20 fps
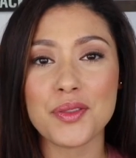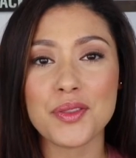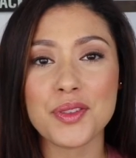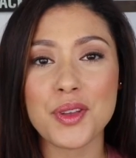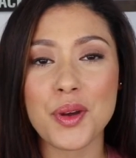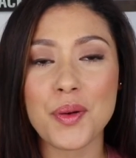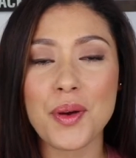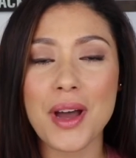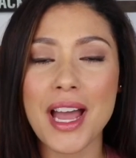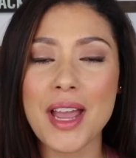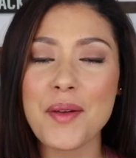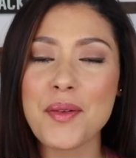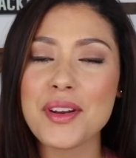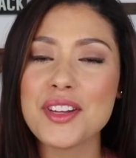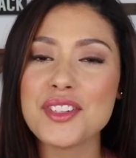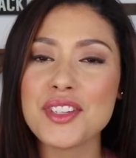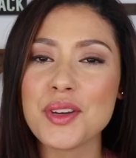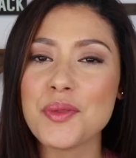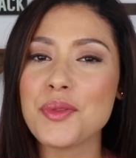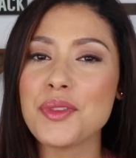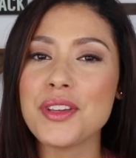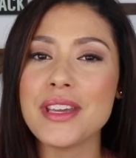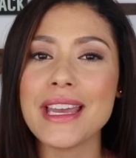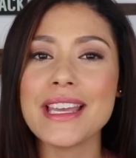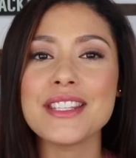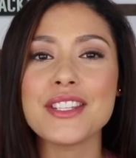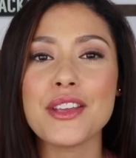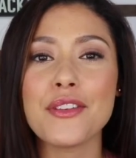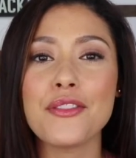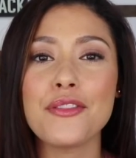So I want to share with you
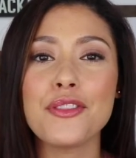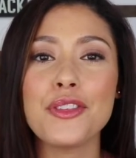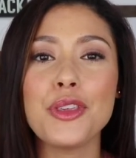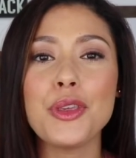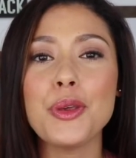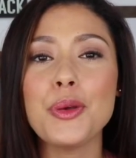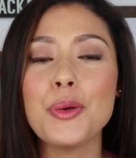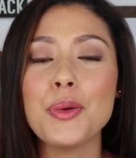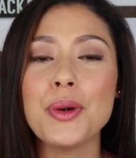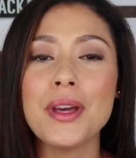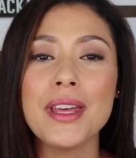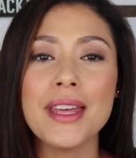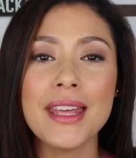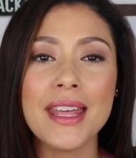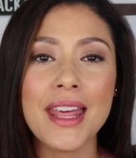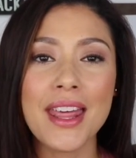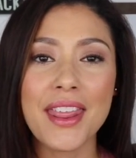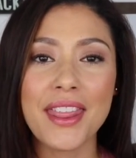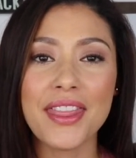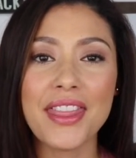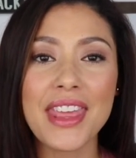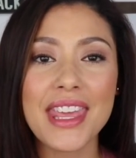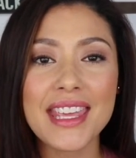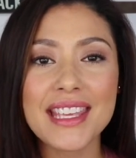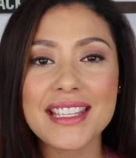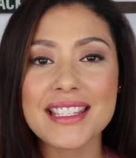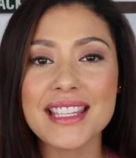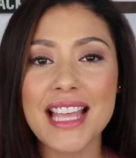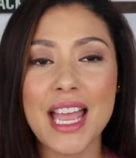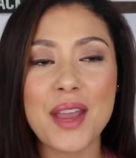guys a few
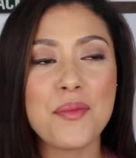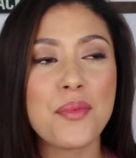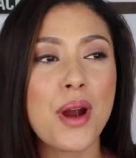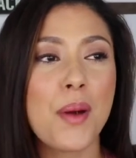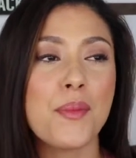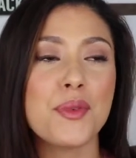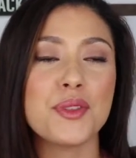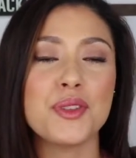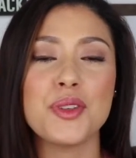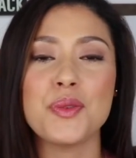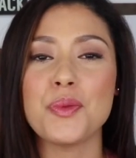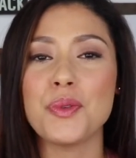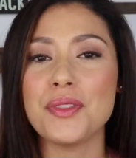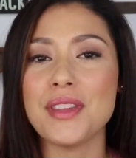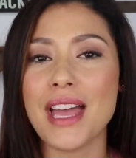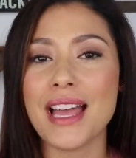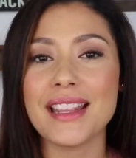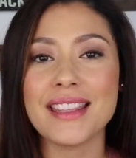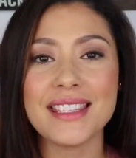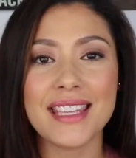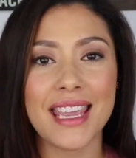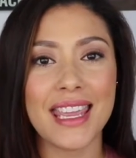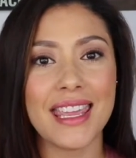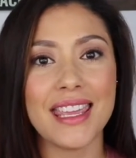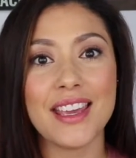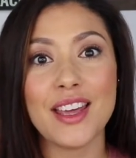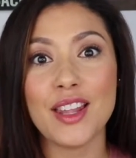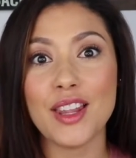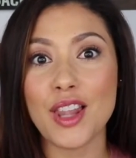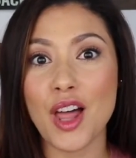things I promise you will not
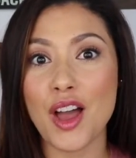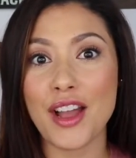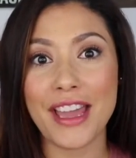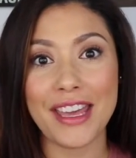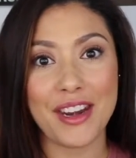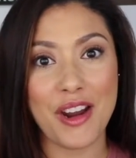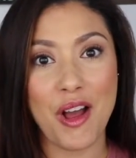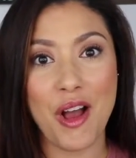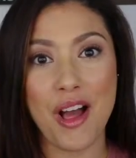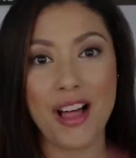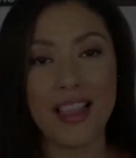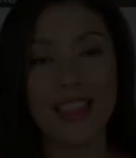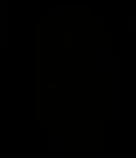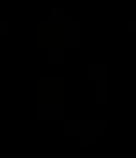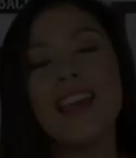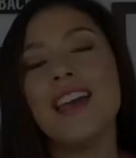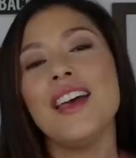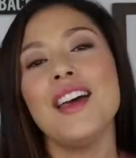take long at all.